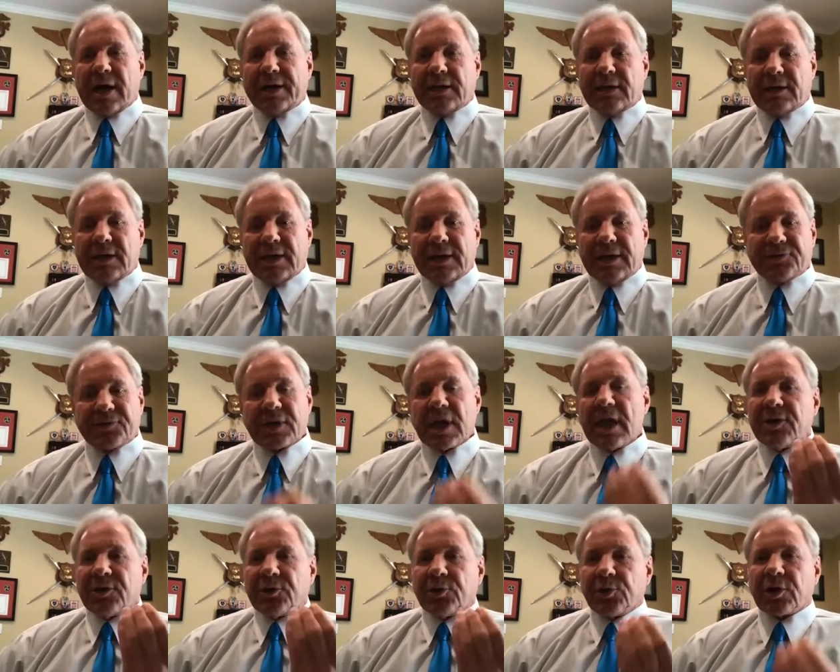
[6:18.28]
days.
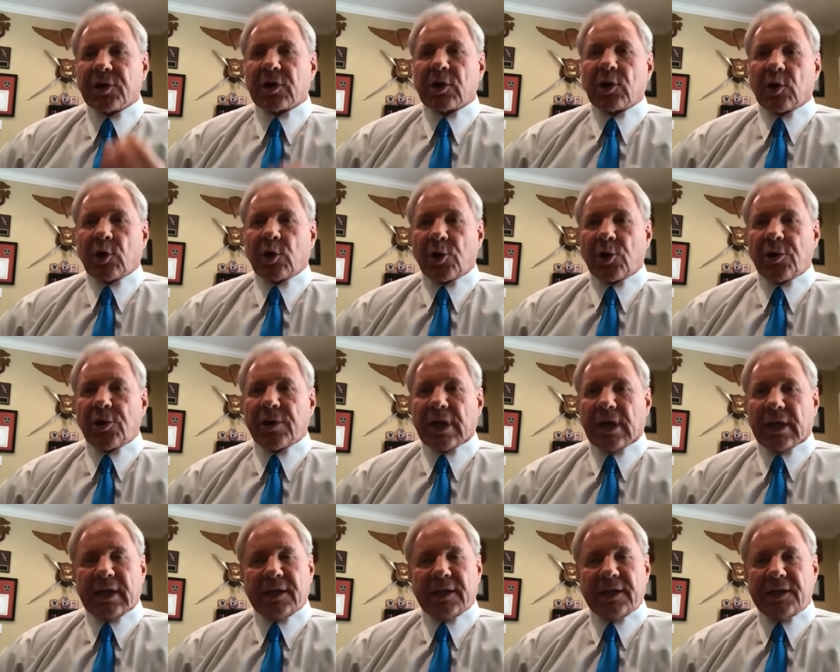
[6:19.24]
You're going to learn
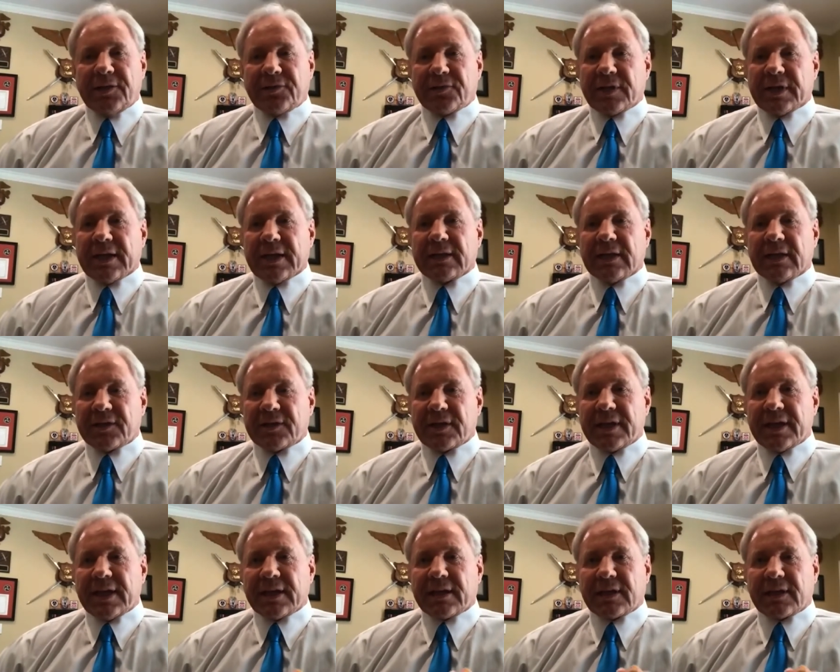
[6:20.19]
anything that
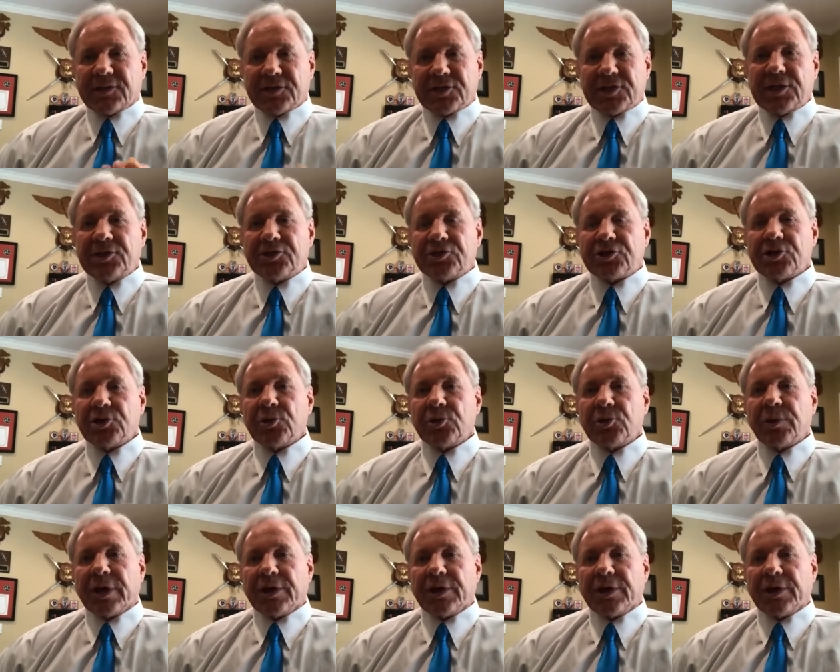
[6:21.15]
they can teach you,